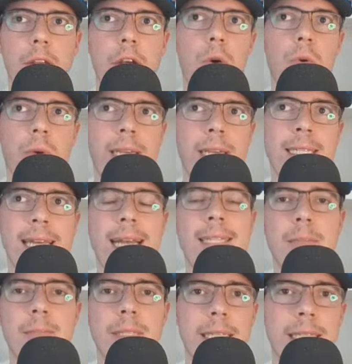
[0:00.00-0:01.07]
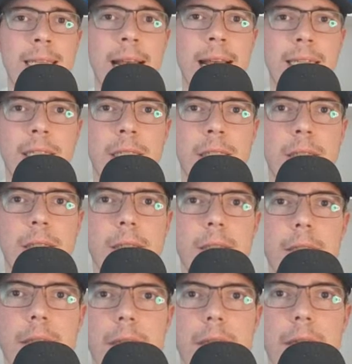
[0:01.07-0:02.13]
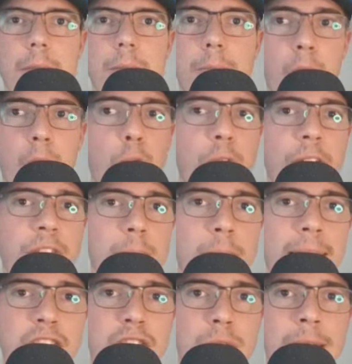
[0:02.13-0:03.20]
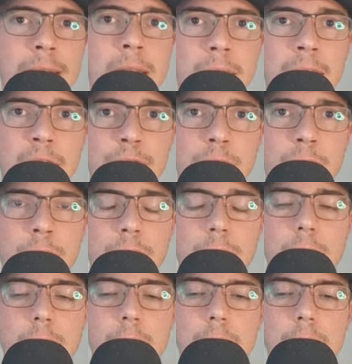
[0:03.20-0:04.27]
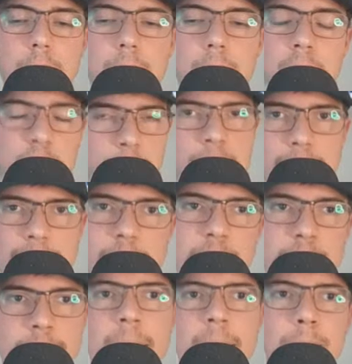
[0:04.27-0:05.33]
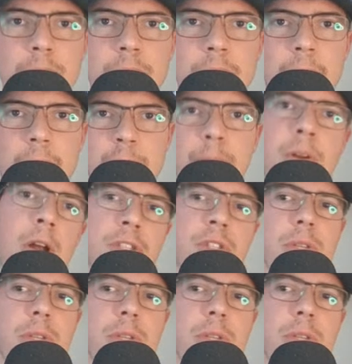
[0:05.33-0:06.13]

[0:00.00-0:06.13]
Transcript: he's had some success, both at the major league level, a little bit less of a sample size, but